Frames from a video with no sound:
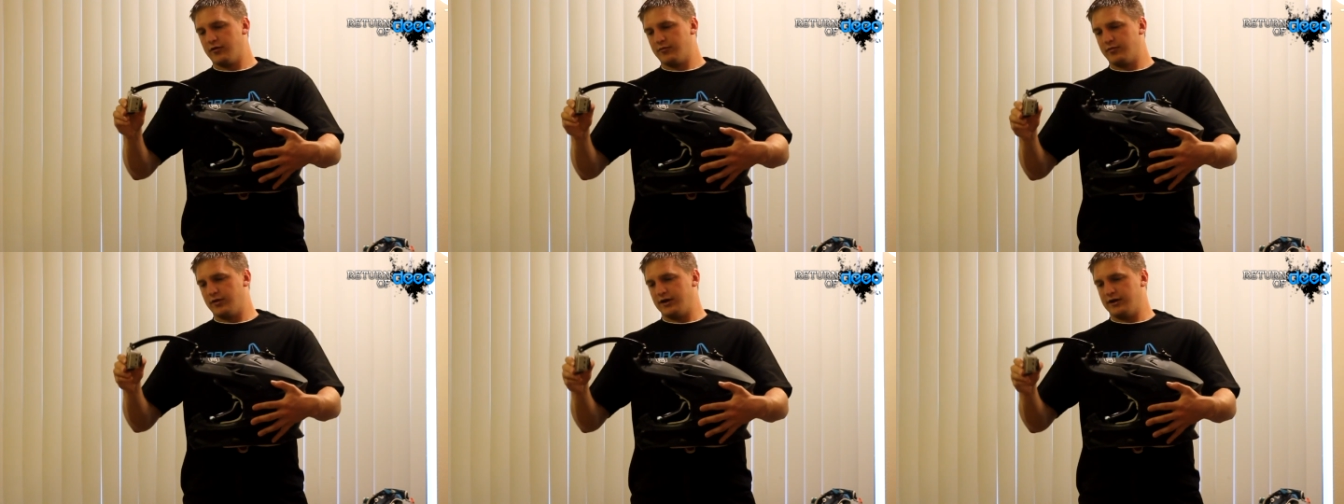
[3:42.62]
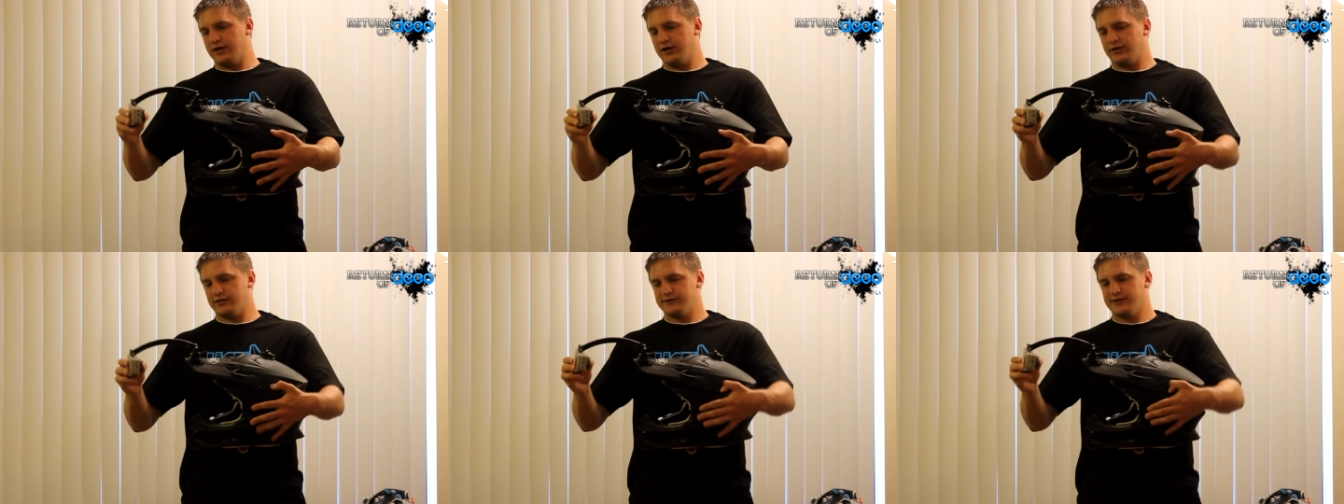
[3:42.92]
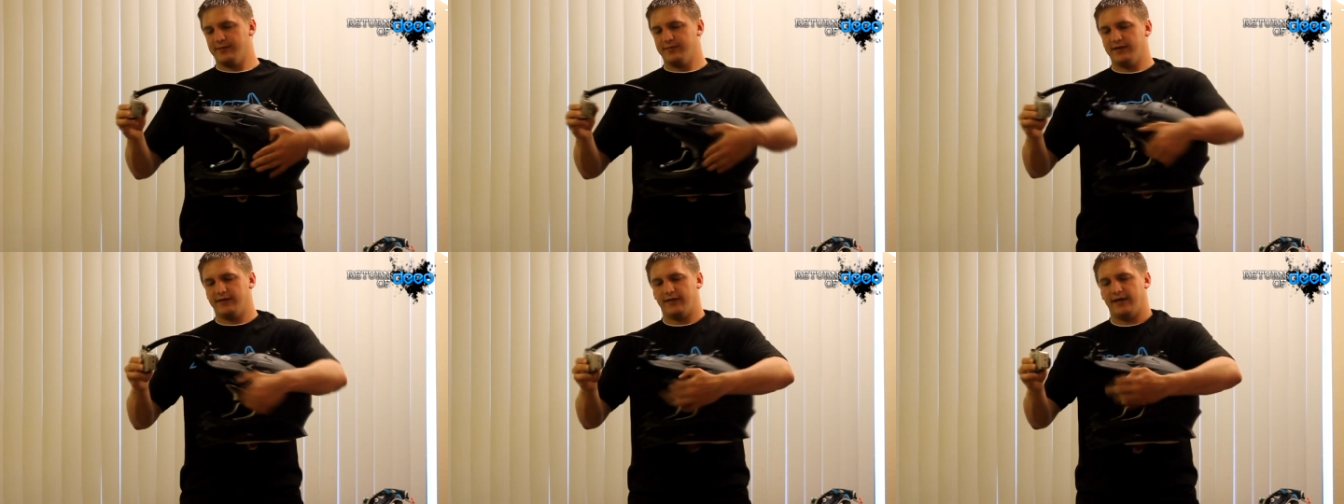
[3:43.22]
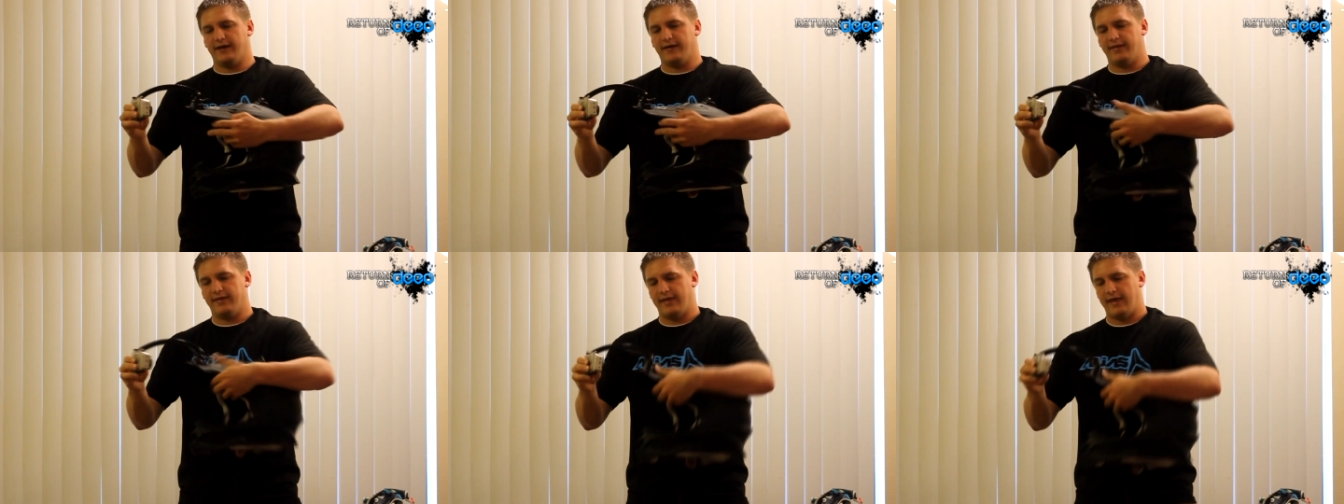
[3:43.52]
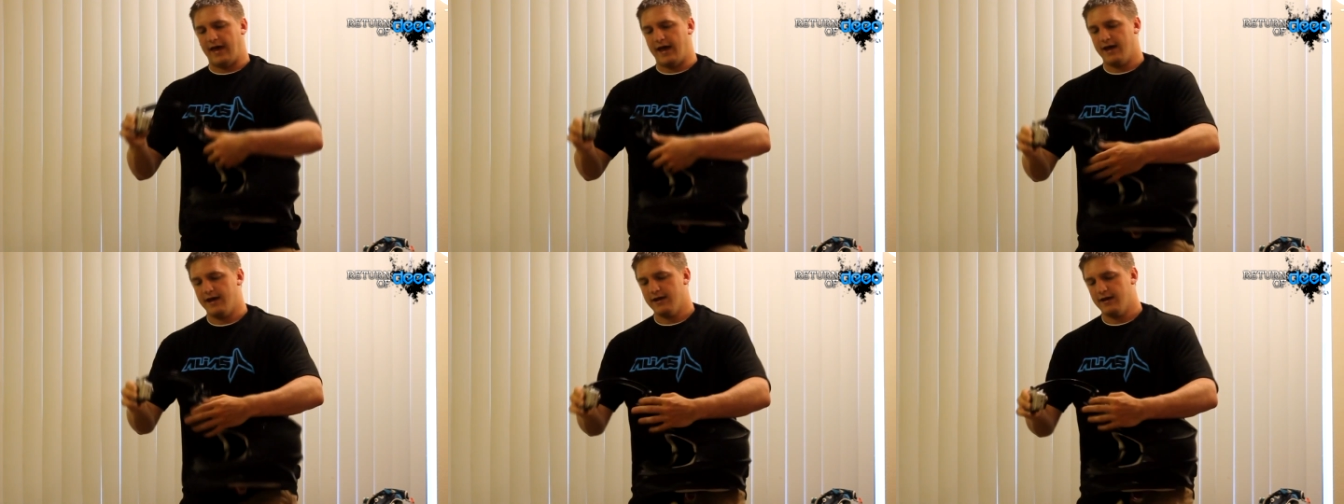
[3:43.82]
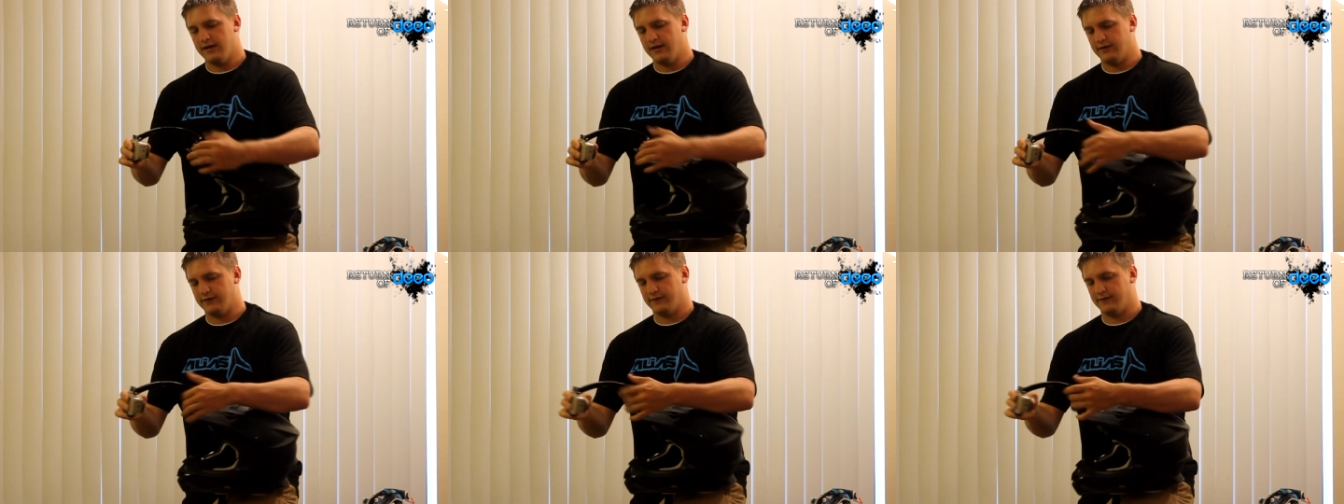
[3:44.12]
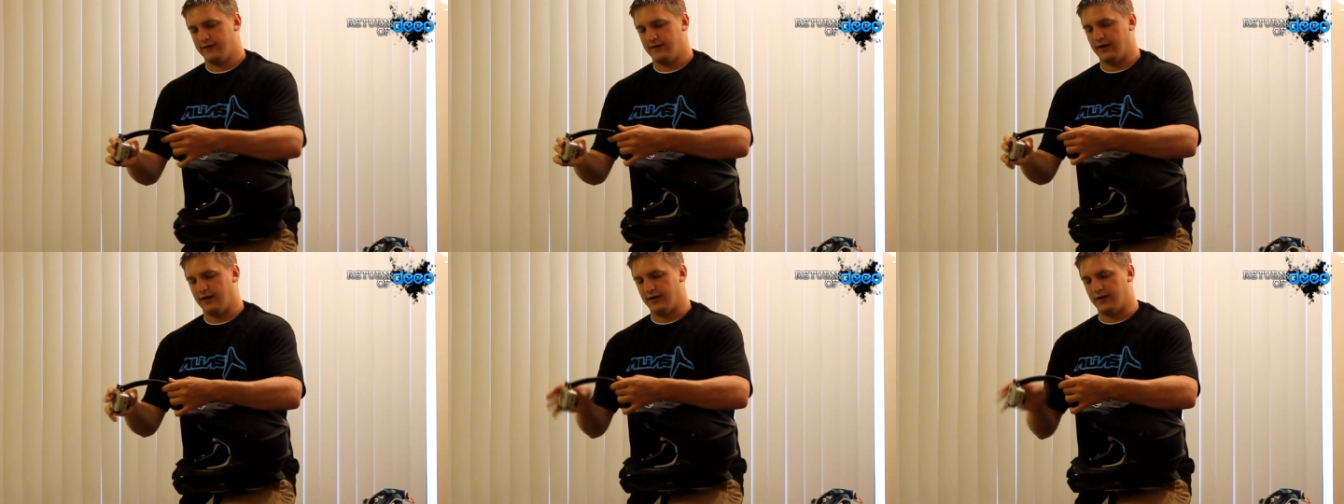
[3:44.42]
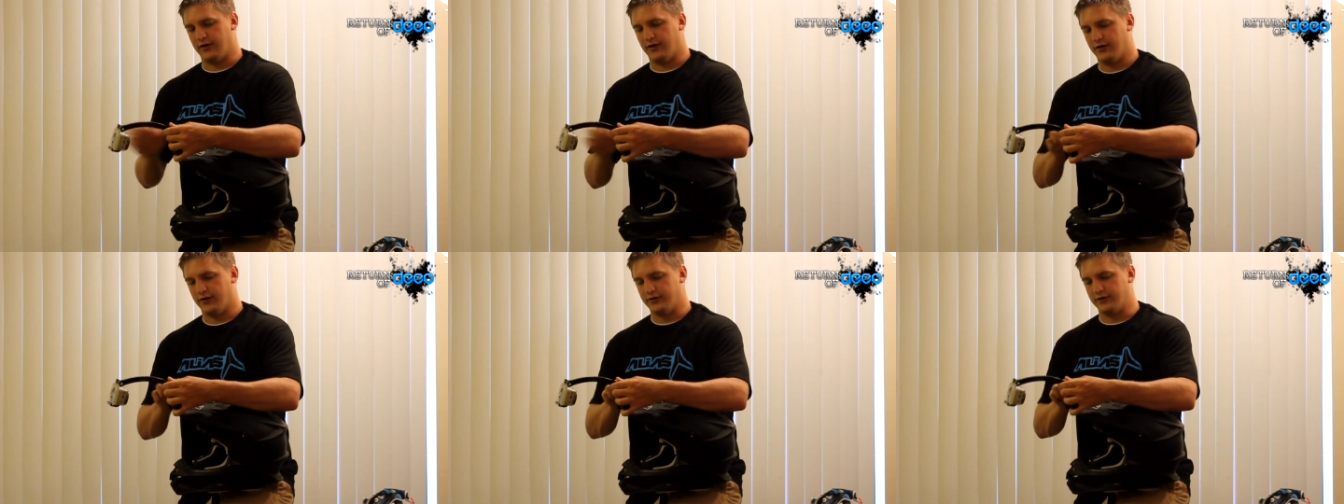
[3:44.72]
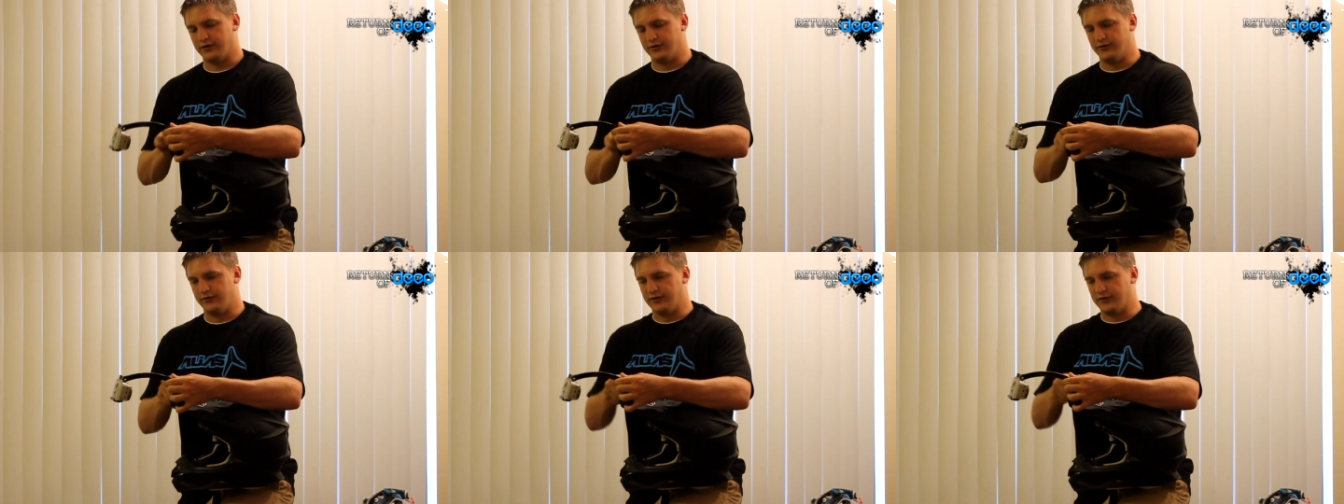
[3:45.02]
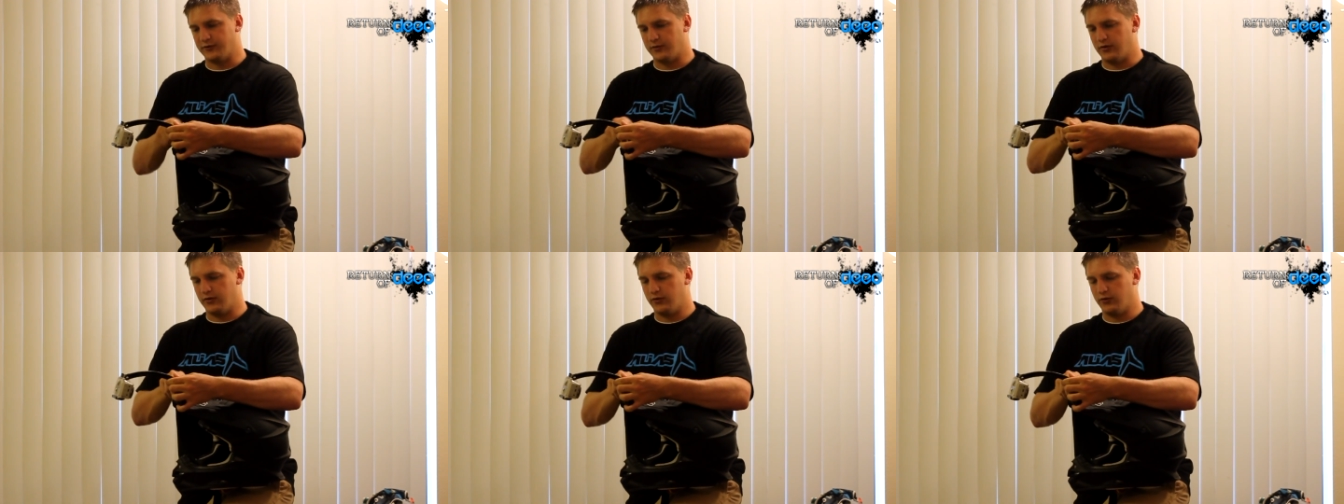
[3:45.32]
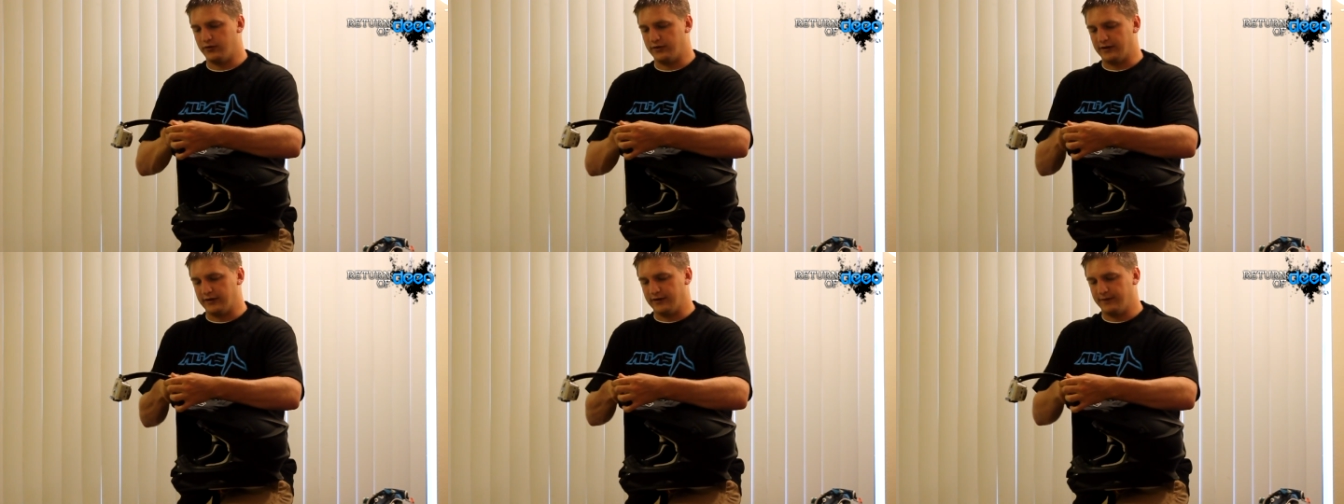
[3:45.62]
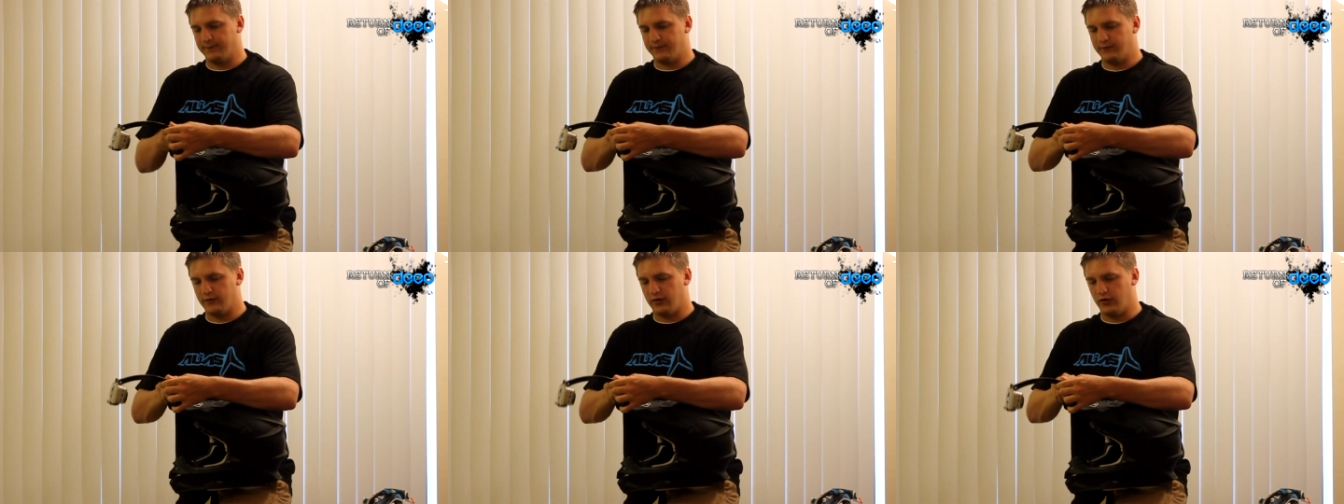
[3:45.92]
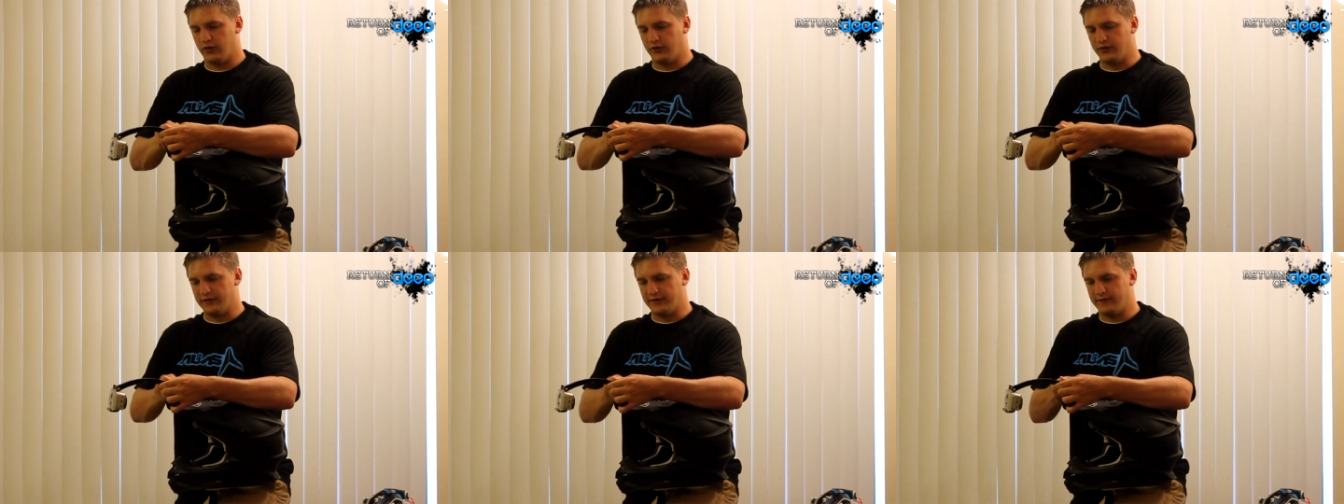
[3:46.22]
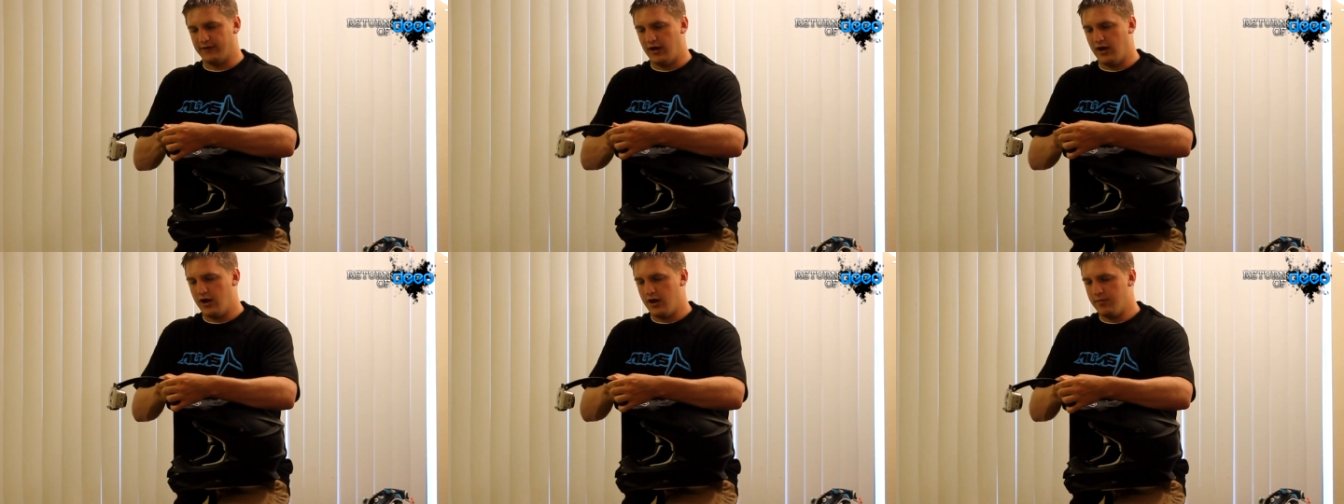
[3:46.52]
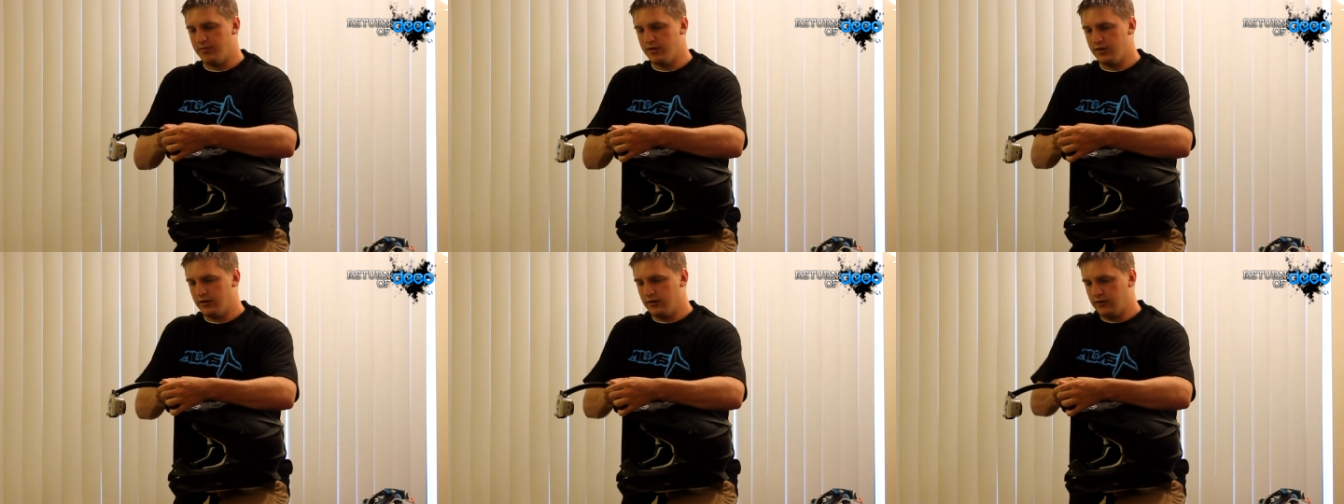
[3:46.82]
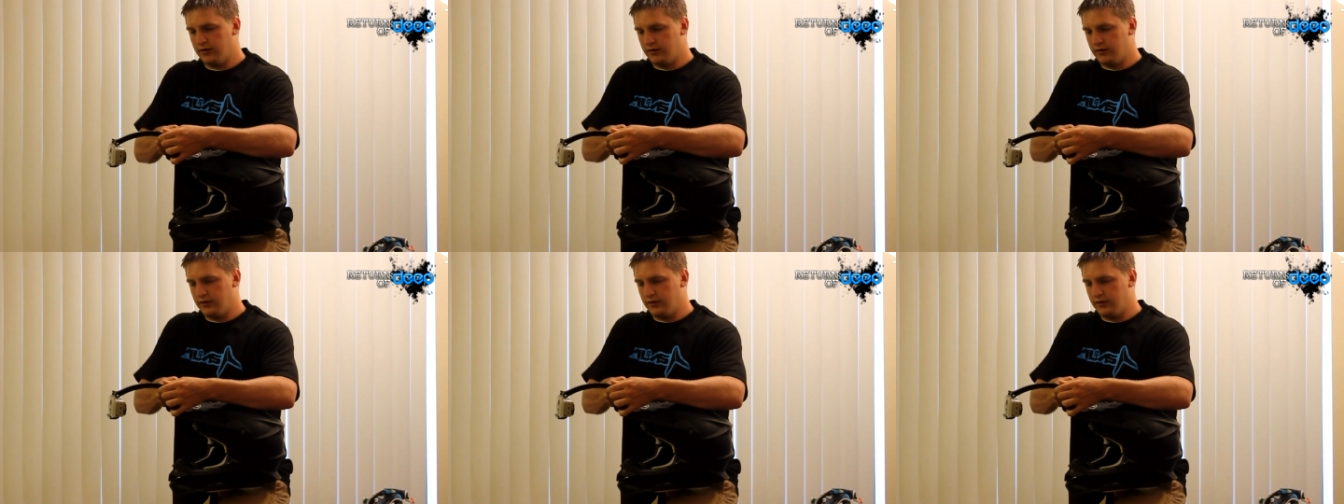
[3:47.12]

But you know, something like that, it's kind of hard to do this while holding all this up.